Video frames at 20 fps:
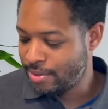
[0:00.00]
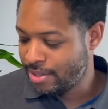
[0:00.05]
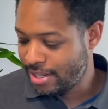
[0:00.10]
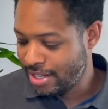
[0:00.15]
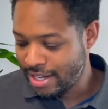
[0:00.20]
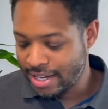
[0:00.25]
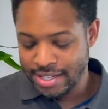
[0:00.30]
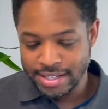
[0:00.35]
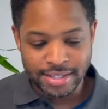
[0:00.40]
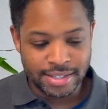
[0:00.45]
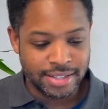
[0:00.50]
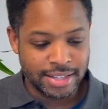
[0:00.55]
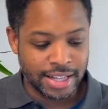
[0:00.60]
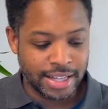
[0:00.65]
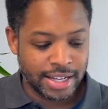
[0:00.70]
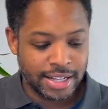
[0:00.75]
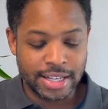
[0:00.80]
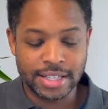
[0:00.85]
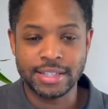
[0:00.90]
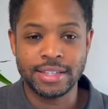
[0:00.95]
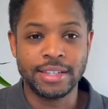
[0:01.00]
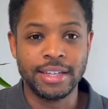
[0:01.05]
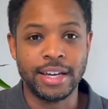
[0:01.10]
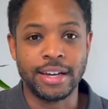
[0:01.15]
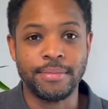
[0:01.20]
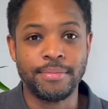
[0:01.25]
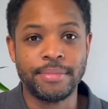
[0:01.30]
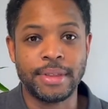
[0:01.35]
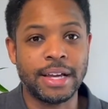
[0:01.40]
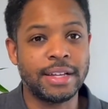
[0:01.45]
I think that's
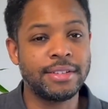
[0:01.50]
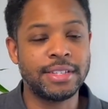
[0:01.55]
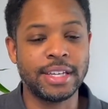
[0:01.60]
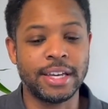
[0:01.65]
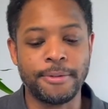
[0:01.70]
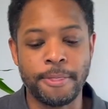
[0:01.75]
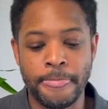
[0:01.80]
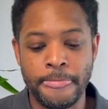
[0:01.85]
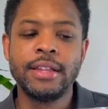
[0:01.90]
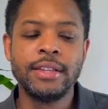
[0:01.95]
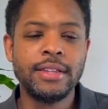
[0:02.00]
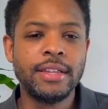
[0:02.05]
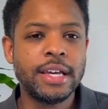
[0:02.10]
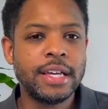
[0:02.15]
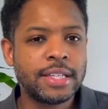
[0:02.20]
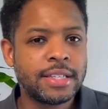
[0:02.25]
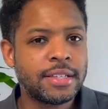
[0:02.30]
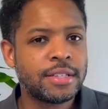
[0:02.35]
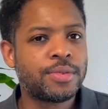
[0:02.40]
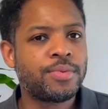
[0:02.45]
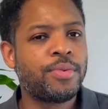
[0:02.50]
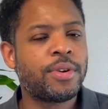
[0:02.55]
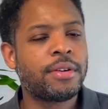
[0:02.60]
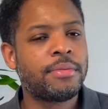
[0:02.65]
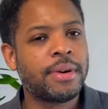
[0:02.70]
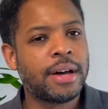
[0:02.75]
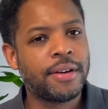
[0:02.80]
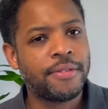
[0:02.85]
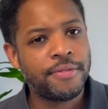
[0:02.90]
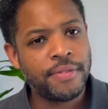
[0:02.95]
it. This is one of
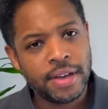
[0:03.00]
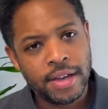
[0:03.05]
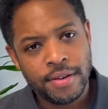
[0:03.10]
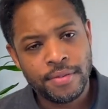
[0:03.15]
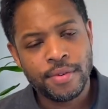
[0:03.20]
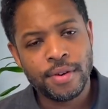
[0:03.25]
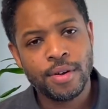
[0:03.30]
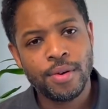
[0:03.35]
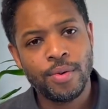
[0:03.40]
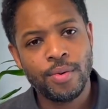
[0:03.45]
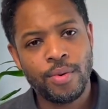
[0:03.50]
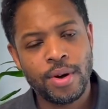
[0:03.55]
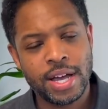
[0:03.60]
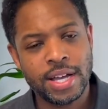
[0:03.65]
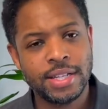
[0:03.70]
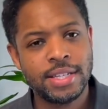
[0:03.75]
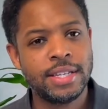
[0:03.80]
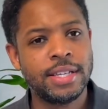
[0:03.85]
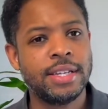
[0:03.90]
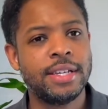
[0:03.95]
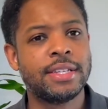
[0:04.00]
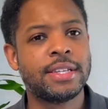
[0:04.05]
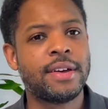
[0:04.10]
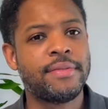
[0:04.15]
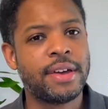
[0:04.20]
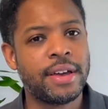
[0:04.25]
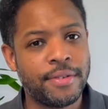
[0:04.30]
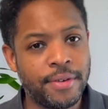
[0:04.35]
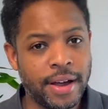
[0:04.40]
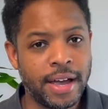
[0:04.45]
my favorite white teas I've
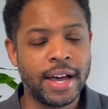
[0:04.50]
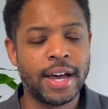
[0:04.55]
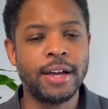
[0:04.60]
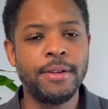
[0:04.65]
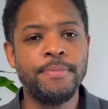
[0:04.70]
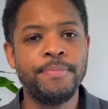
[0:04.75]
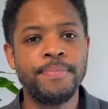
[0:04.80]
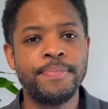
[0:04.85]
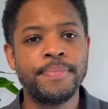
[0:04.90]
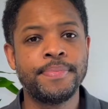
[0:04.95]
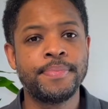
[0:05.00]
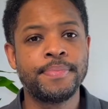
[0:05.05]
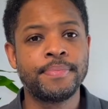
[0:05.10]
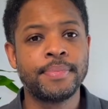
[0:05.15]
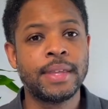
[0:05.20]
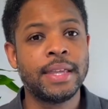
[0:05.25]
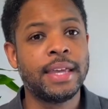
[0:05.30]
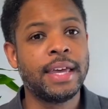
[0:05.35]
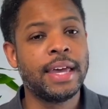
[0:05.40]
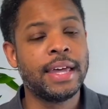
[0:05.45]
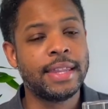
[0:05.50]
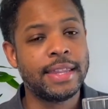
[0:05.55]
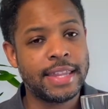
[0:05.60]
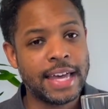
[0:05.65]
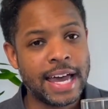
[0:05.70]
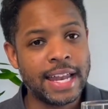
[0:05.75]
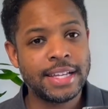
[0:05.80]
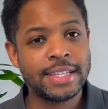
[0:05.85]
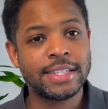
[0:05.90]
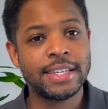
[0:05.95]
ever had. And
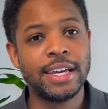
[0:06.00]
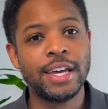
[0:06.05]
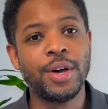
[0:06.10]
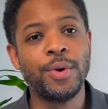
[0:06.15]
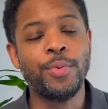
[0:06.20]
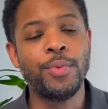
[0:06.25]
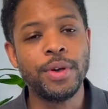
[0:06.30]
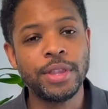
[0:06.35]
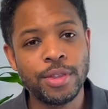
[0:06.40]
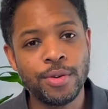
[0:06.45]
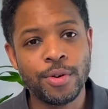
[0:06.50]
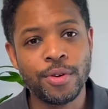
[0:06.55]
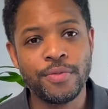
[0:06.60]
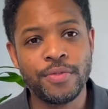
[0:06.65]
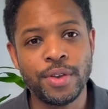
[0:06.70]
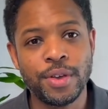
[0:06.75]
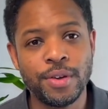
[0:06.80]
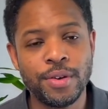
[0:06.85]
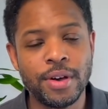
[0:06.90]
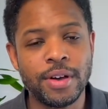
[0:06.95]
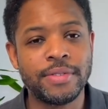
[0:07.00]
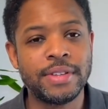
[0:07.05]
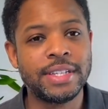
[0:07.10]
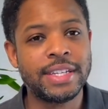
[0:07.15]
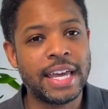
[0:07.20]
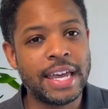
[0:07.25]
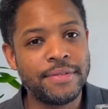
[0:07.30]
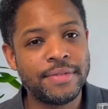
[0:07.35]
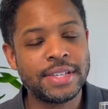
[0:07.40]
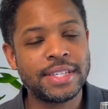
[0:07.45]
that is it with the review of the
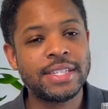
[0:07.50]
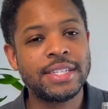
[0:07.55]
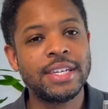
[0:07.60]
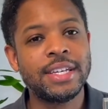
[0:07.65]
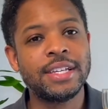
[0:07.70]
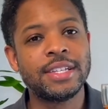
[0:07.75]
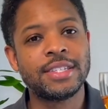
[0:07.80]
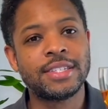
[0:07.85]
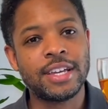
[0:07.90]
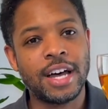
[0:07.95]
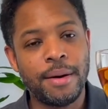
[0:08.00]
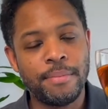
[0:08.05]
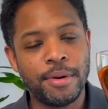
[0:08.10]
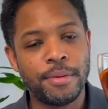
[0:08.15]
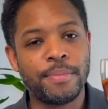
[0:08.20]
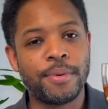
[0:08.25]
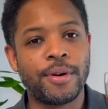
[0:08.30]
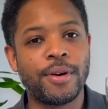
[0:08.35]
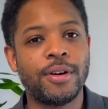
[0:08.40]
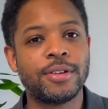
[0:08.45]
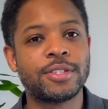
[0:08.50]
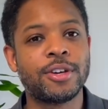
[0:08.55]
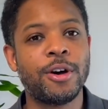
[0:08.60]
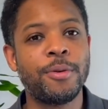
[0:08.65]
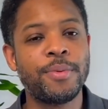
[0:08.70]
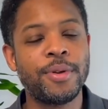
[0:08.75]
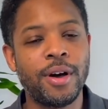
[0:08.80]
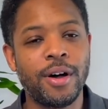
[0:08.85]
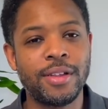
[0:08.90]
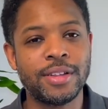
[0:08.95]
DAVIDsTEA Zomba Pearls.
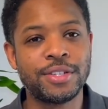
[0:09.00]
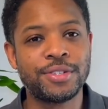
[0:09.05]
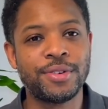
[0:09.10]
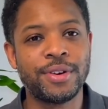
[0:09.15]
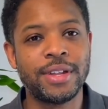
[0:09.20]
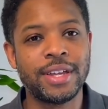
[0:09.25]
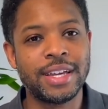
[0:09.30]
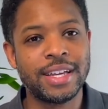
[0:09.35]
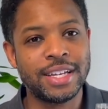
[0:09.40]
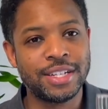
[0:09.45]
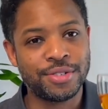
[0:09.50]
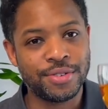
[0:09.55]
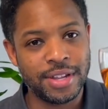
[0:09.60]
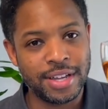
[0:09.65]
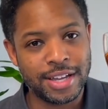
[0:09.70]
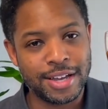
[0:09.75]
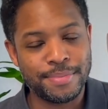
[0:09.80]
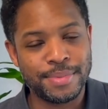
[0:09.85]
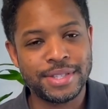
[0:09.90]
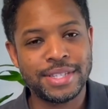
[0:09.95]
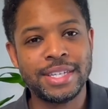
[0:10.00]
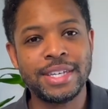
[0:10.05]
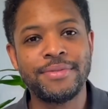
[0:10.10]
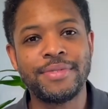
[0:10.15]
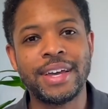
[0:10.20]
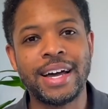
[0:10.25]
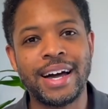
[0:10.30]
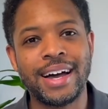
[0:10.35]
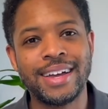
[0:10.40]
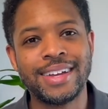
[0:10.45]
Hope you all enjoyed it. Enjoy that cup of tea you've
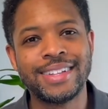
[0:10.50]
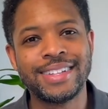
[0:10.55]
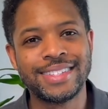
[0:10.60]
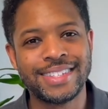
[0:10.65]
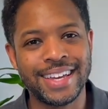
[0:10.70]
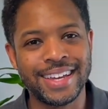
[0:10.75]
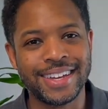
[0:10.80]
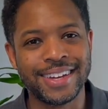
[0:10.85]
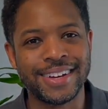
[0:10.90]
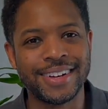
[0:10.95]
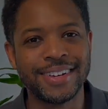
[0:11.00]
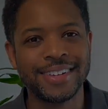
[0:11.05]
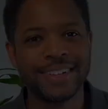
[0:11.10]
got. Take care.